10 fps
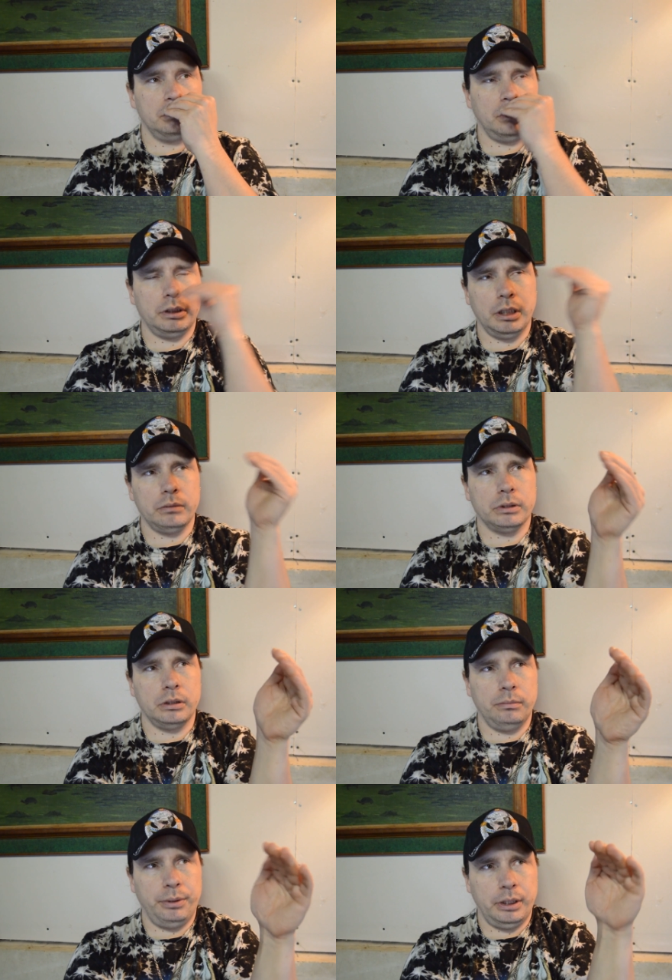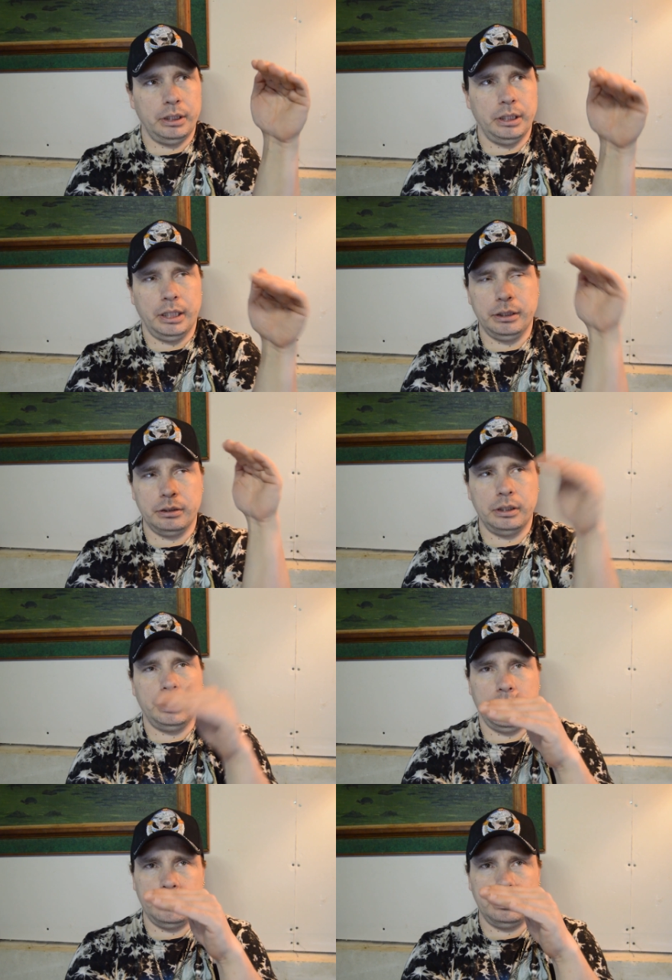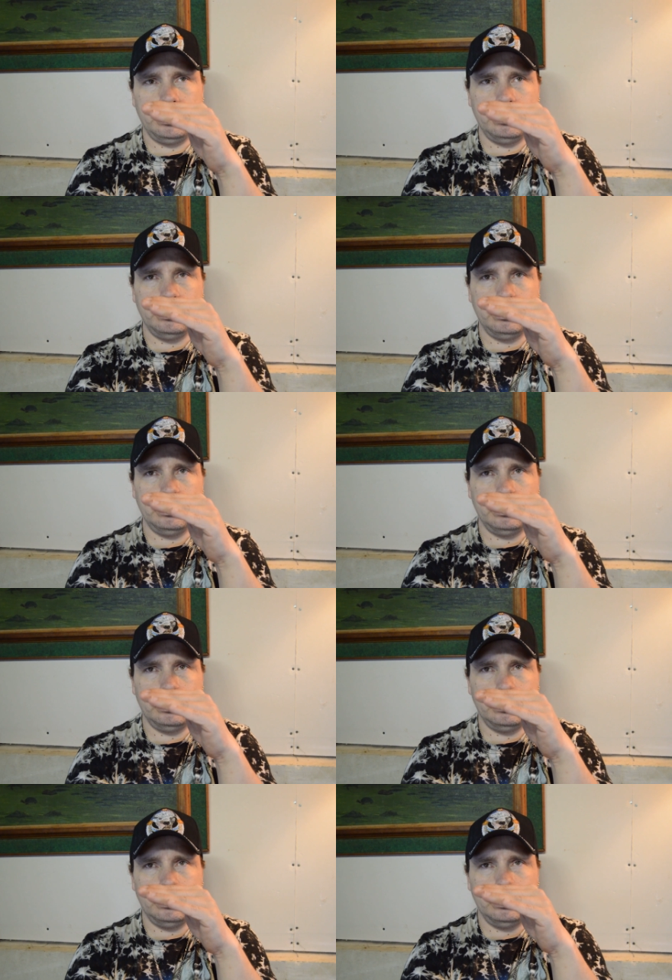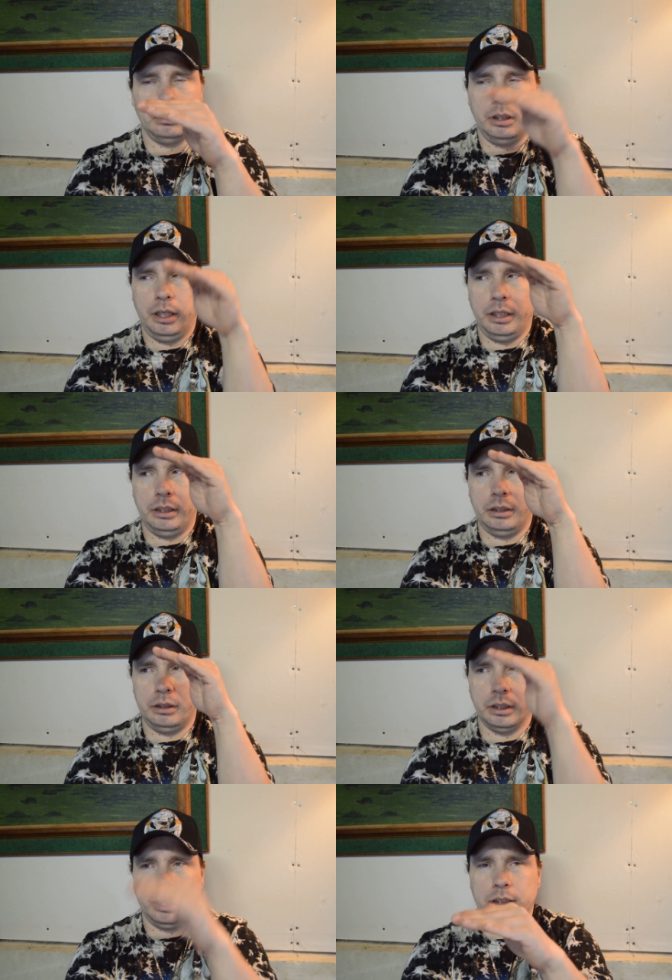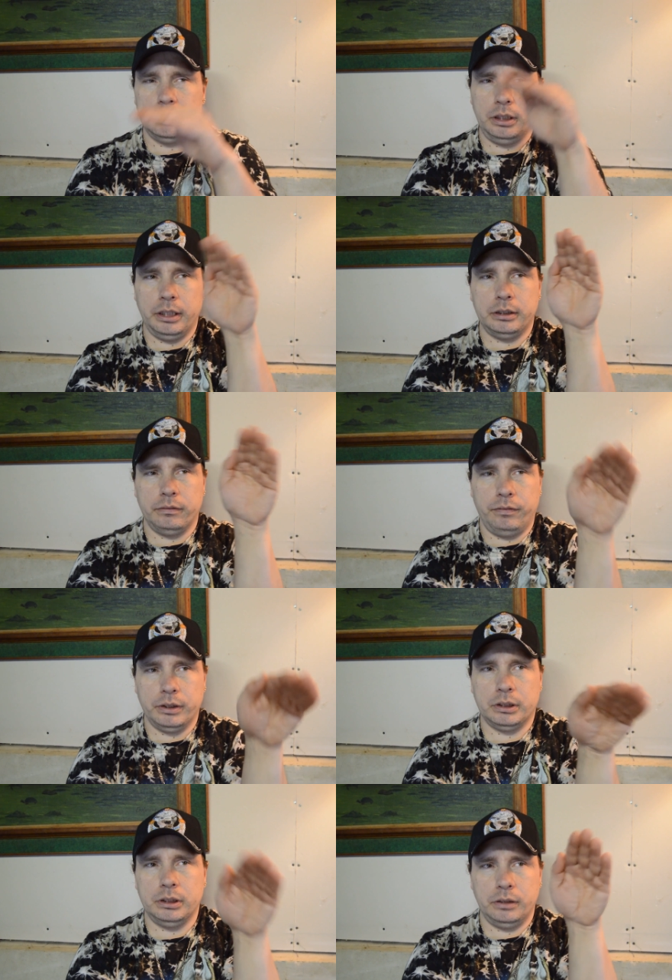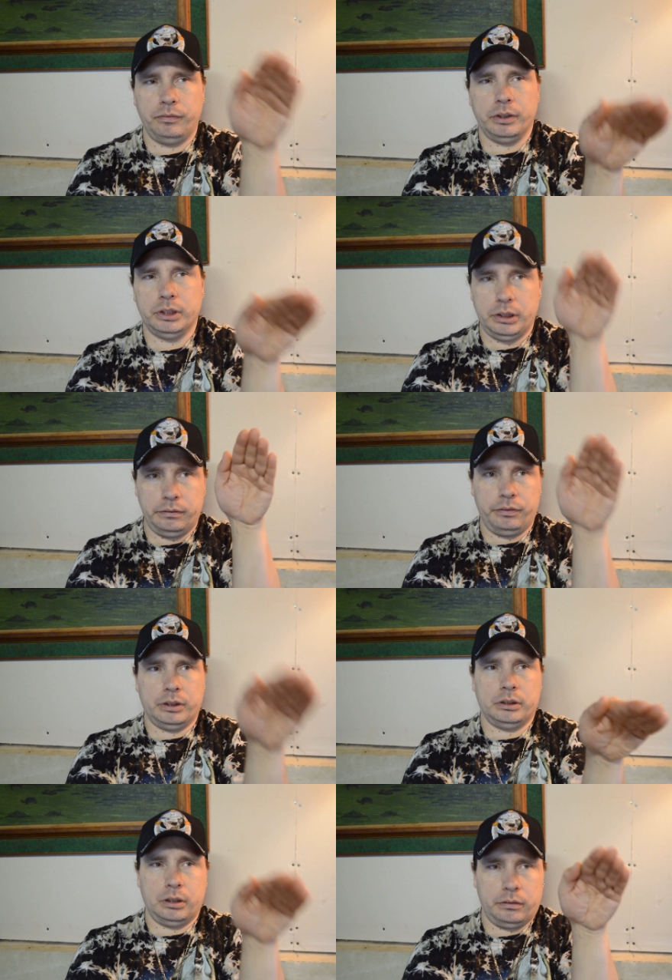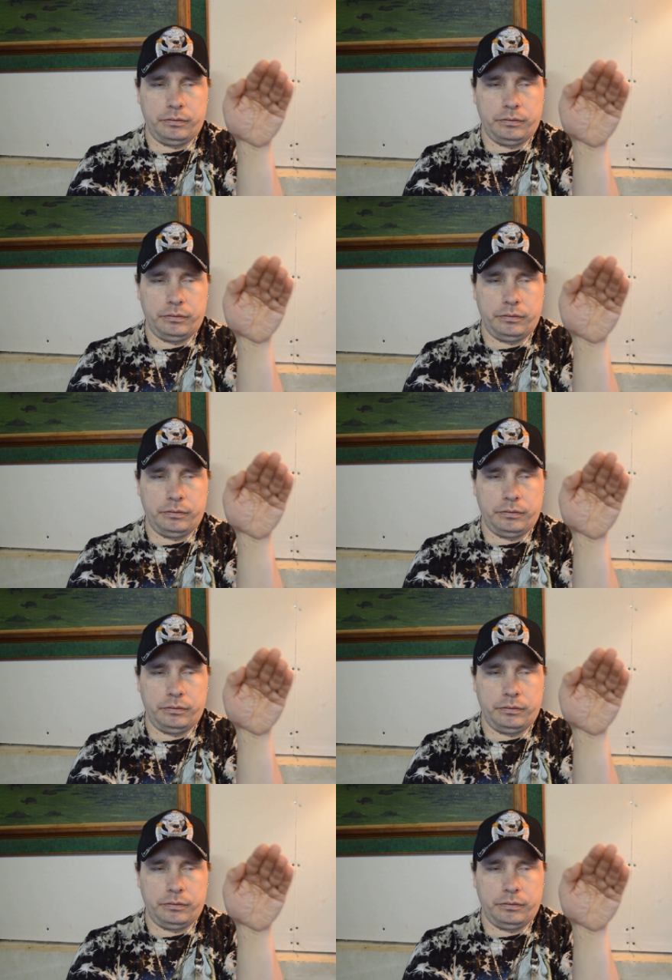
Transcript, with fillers: I think it was going to be the 9th or the 10th. And the cousin had some fixings and fixings and fixings and